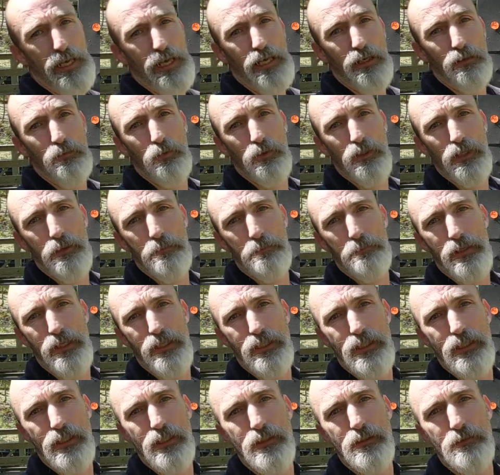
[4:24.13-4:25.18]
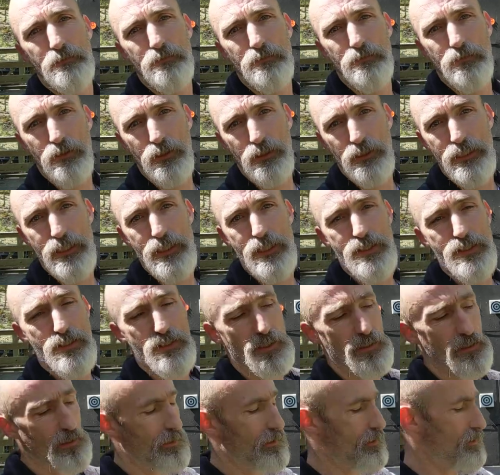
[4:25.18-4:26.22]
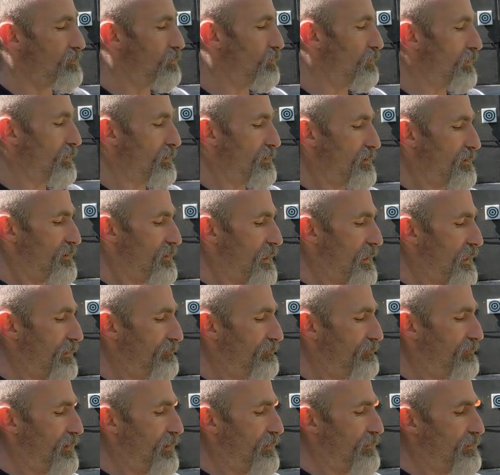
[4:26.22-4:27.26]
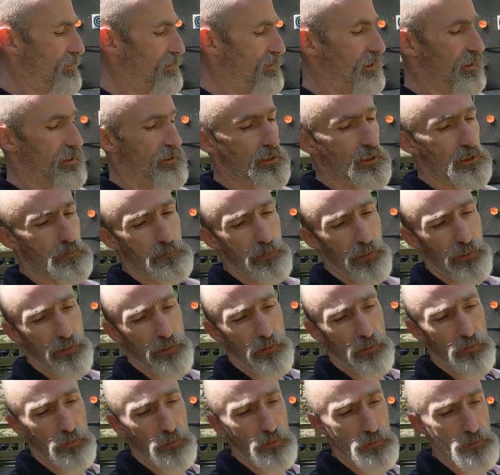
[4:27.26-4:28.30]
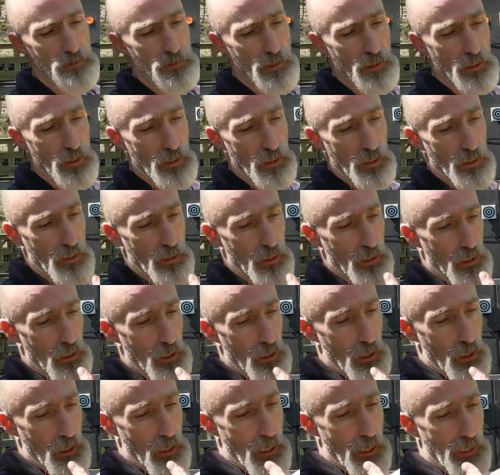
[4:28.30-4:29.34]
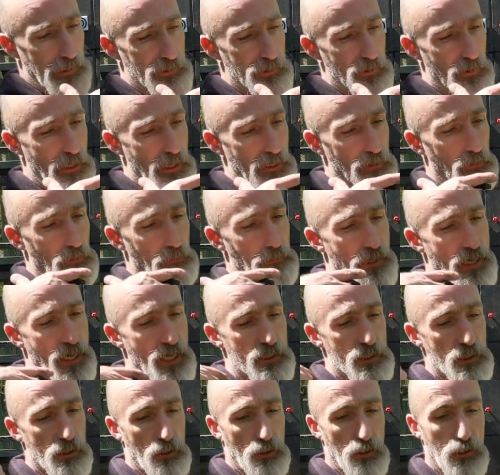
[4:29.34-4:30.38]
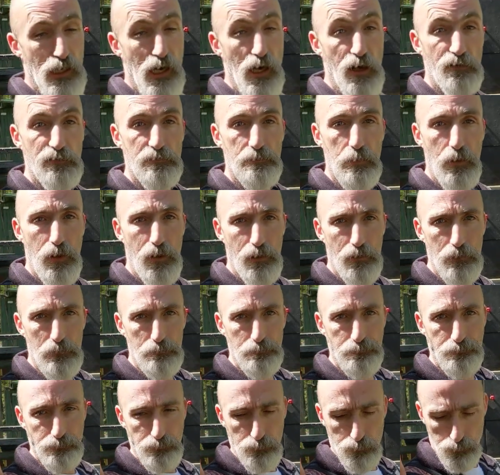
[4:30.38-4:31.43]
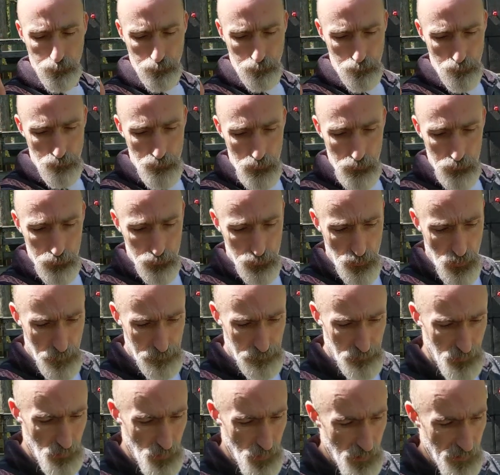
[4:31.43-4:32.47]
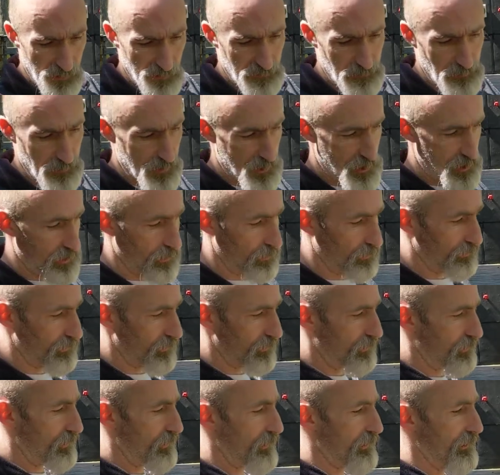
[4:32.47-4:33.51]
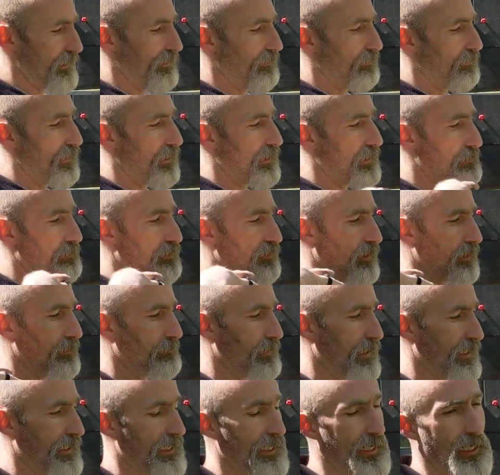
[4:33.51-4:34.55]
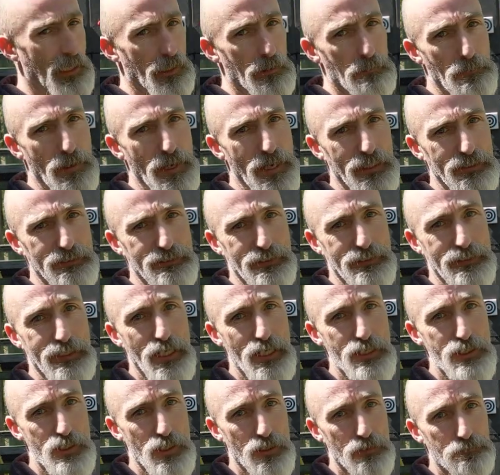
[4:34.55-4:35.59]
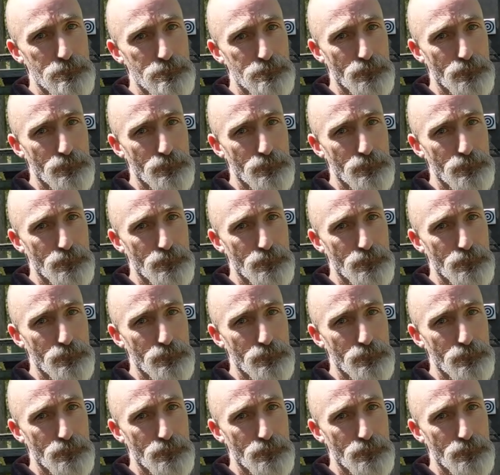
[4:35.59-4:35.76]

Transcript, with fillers: head when I'm making the release is once that feather touches my nose, I try to imagine a golf ball dropping off my shoulder and I want to bring my hand back to catch it.